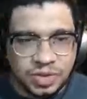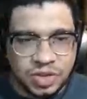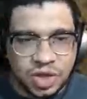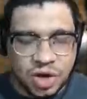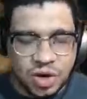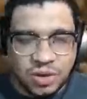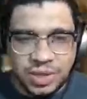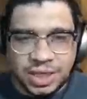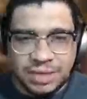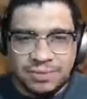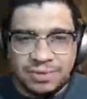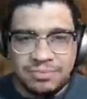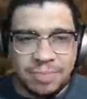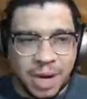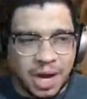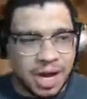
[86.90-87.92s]
Don't
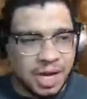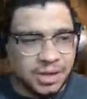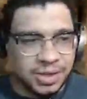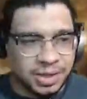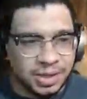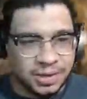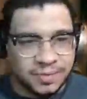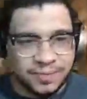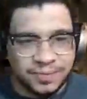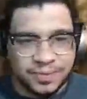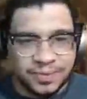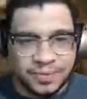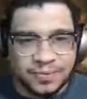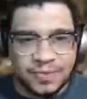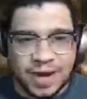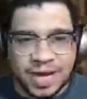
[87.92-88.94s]
even bother
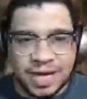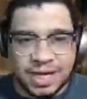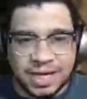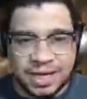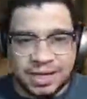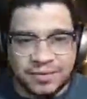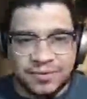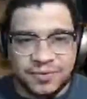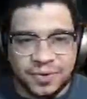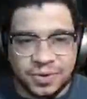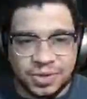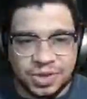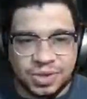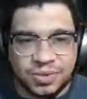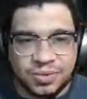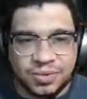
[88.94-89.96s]
fighting like the
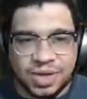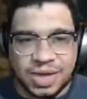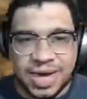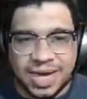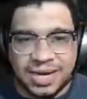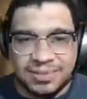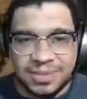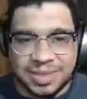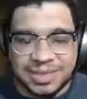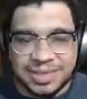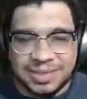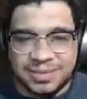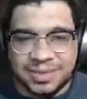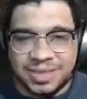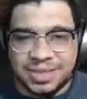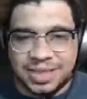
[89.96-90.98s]
first three enemies that
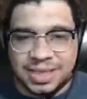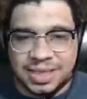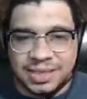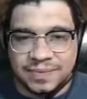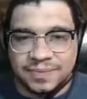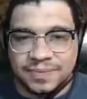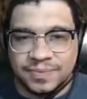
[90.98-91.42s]
we see.